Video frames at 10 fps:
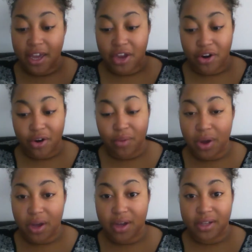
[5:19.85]
Here it
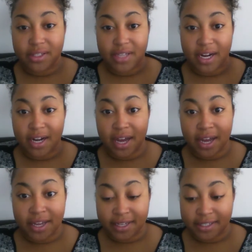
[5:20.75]
was,
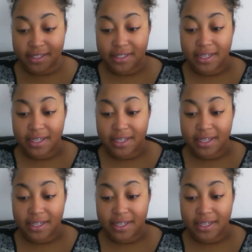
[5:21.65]
Ananias,